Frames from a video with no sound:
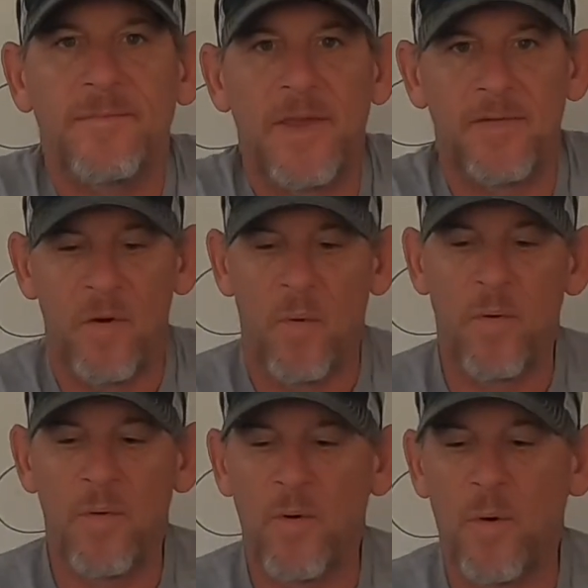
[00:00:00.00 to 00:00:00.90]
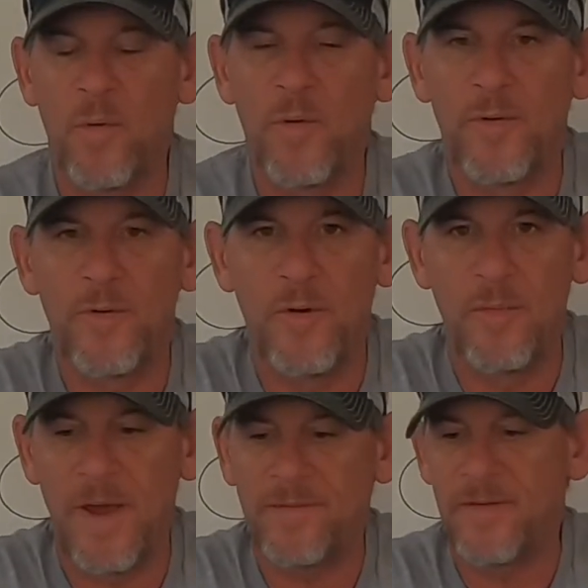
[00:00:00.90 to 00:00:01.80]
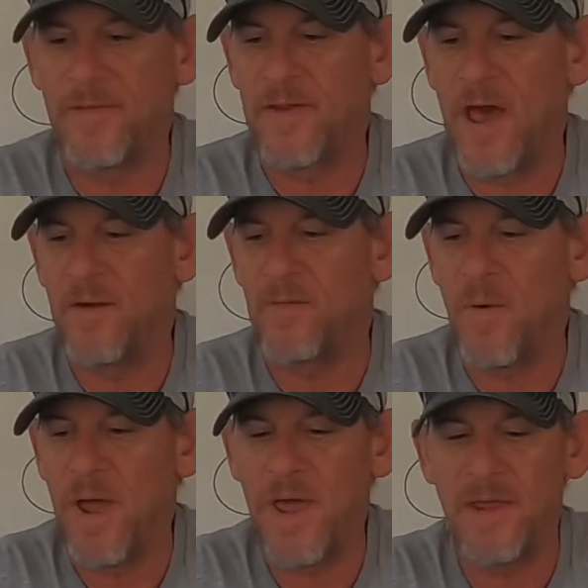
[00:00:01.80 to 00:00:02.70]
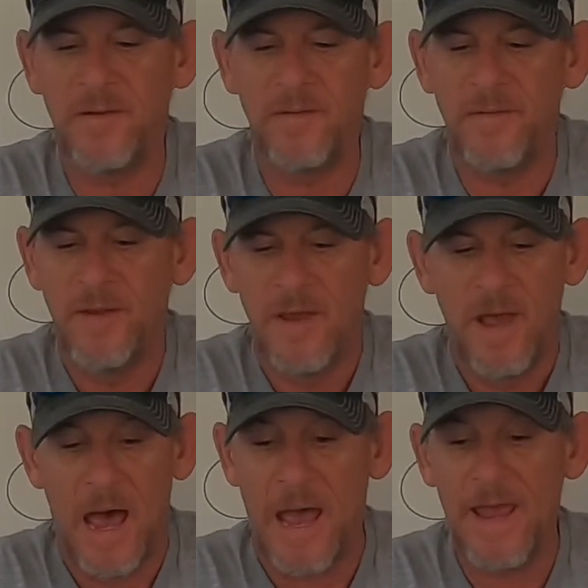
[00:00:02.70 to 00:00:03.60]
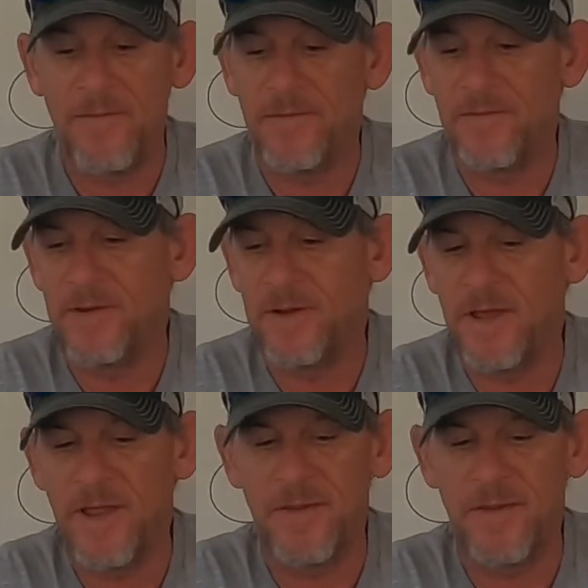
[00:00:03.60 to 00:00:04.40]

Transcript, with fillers: give an odor, odor to them after they've gotten wet, and I haven't seen that.